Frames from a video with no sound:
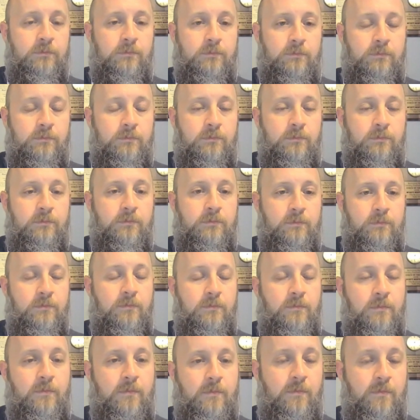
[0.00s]

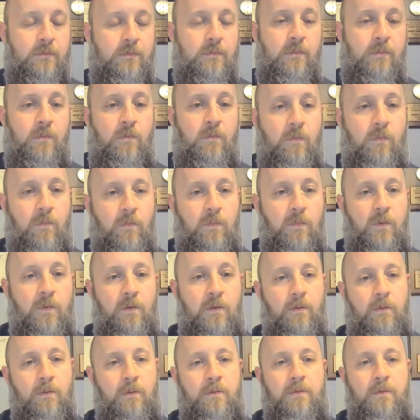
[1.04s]
The person shown says nothing.